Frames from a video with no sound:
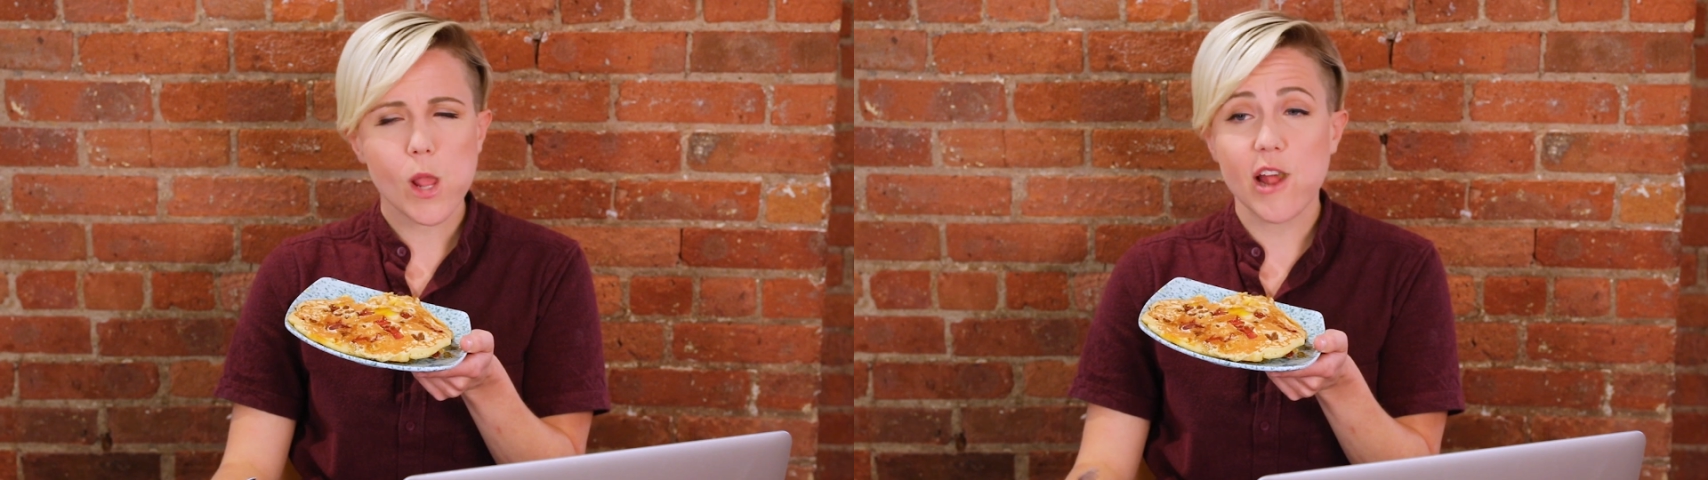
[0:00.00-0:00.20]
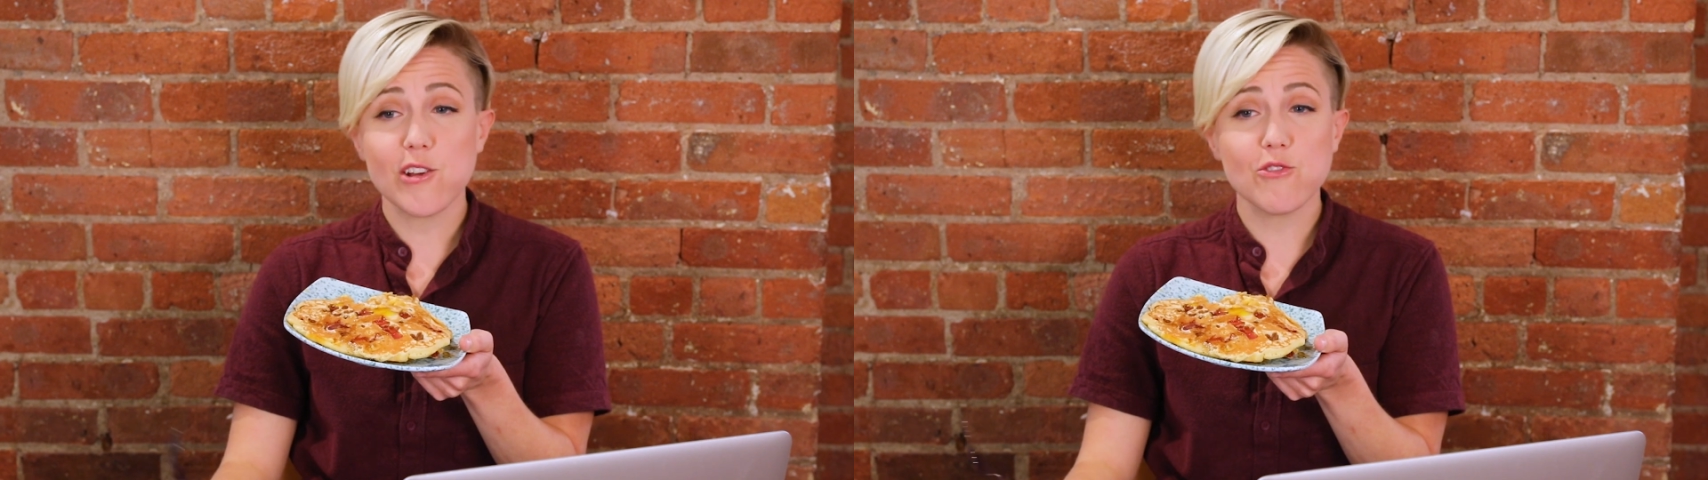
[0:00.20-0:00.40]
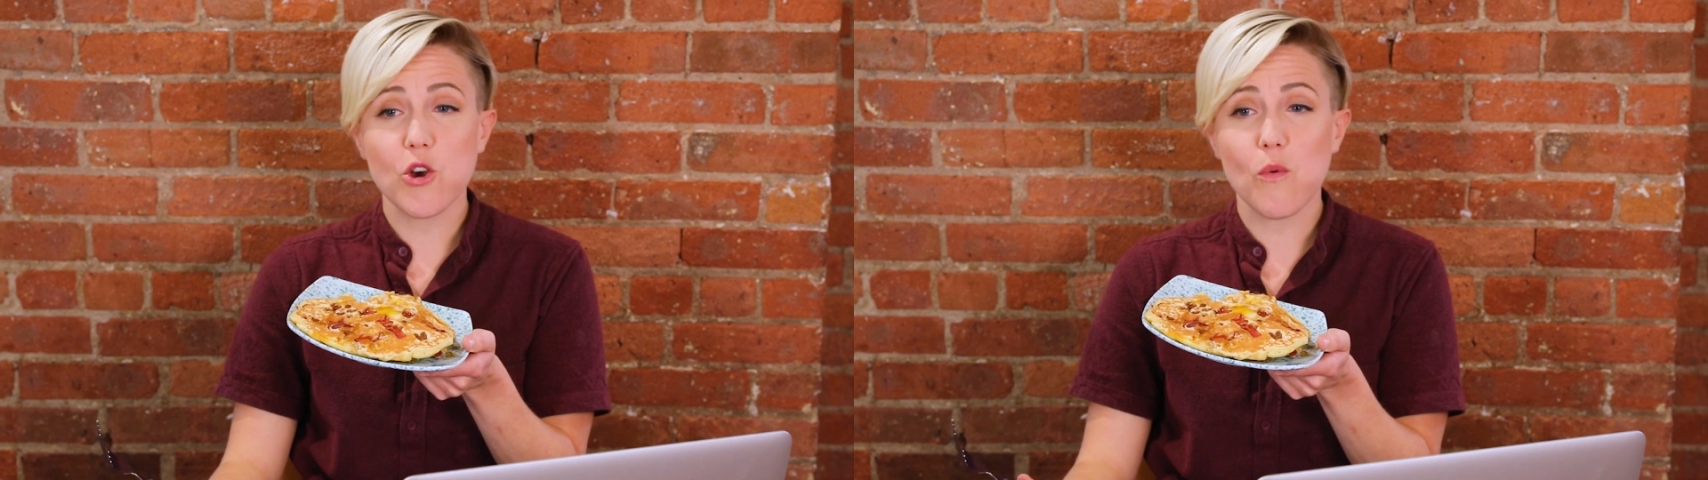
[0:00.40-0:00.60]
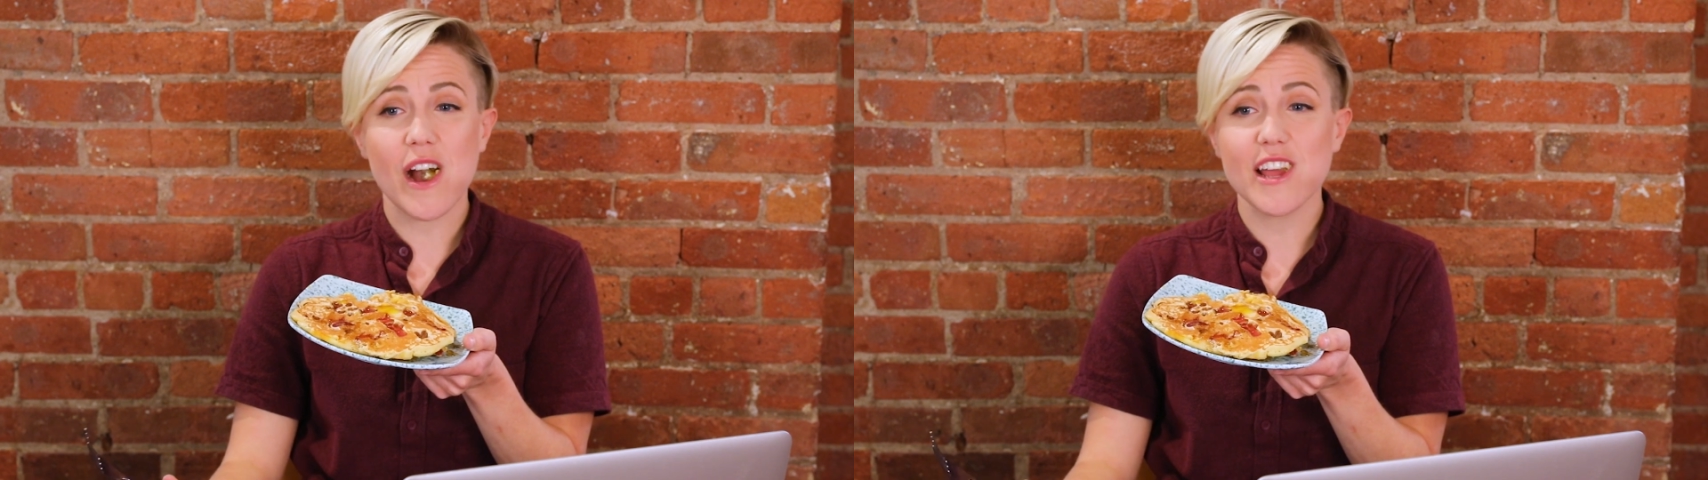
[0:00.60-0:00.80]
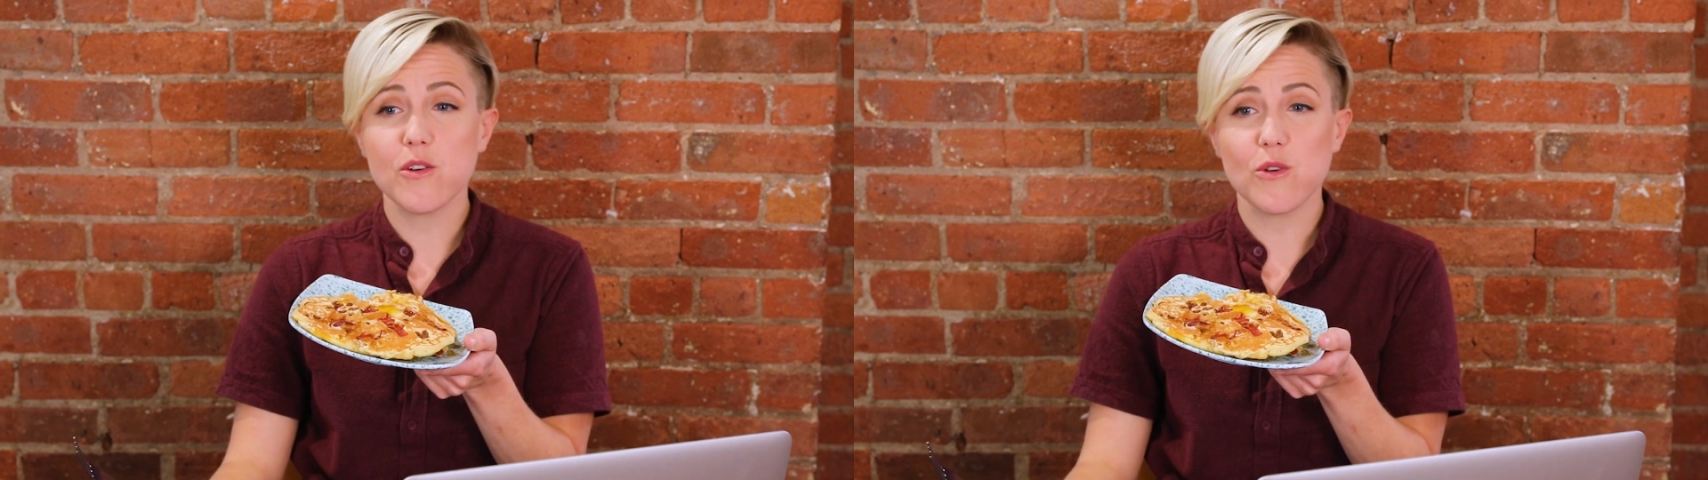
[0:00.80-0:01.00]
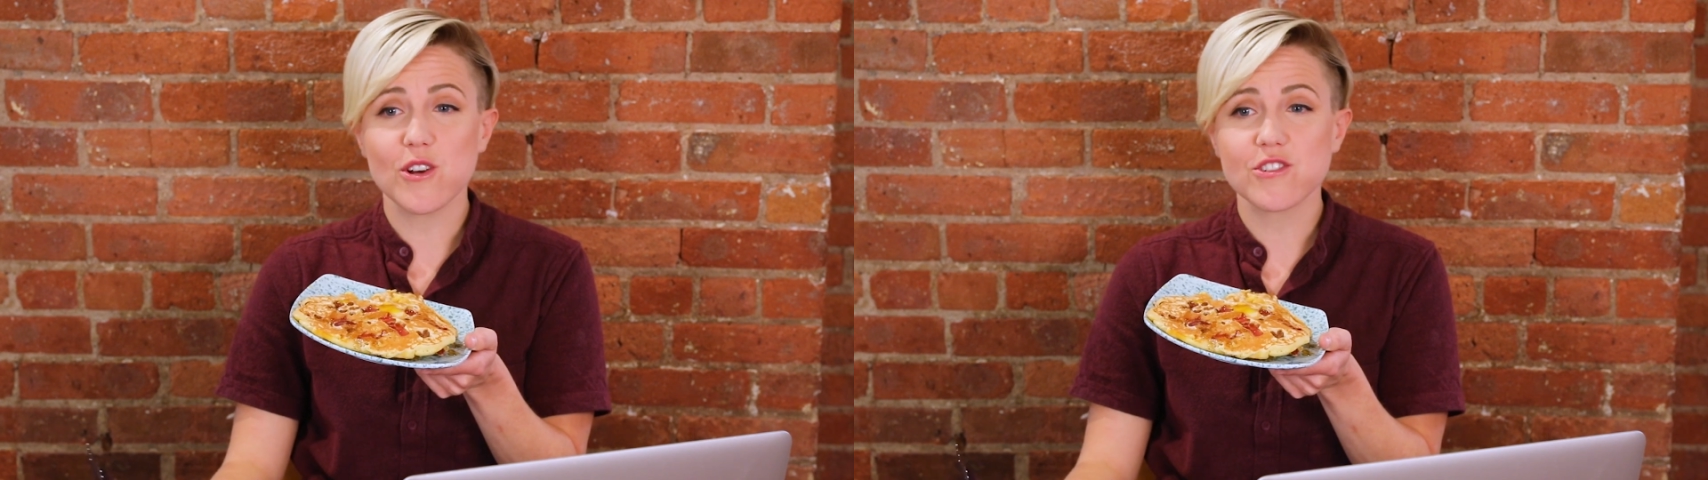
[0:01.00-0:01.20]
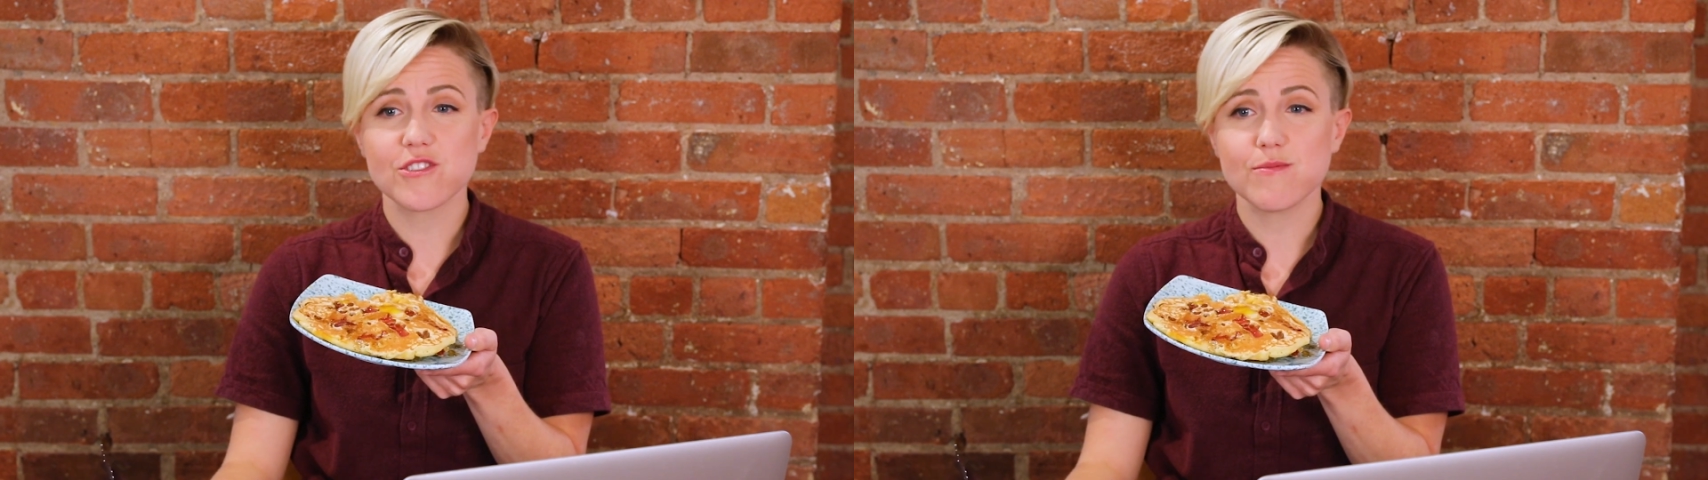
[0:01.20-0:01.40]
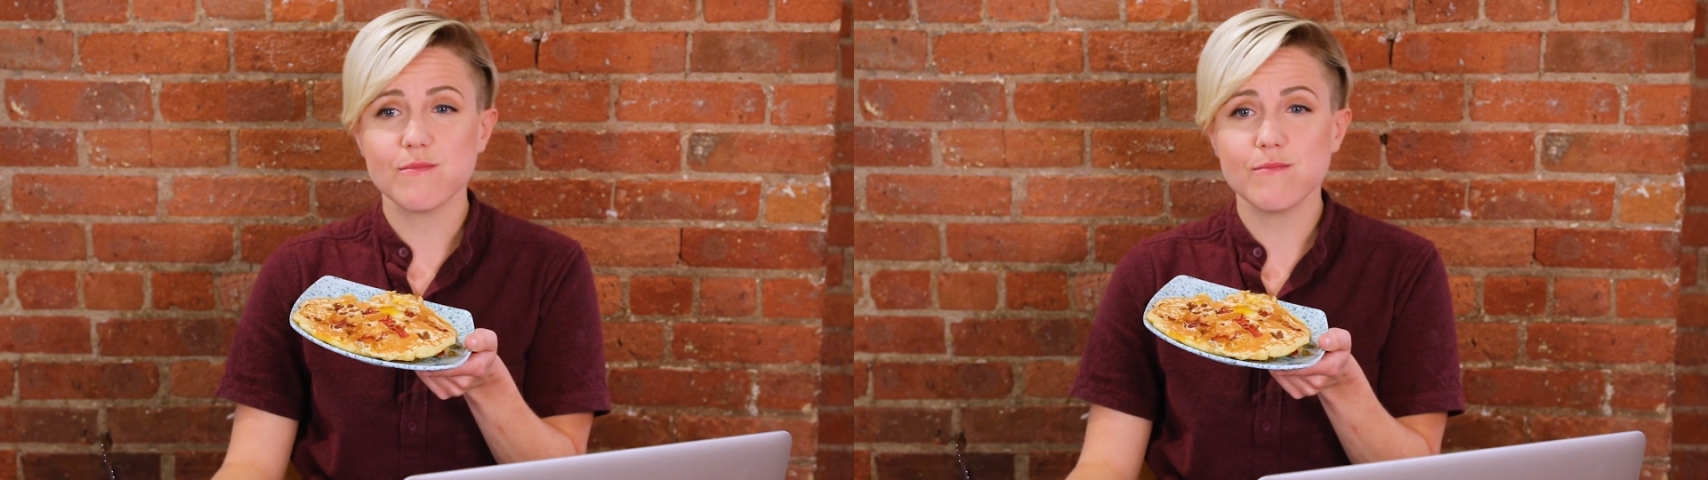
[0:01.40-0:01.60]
I don't know why it works,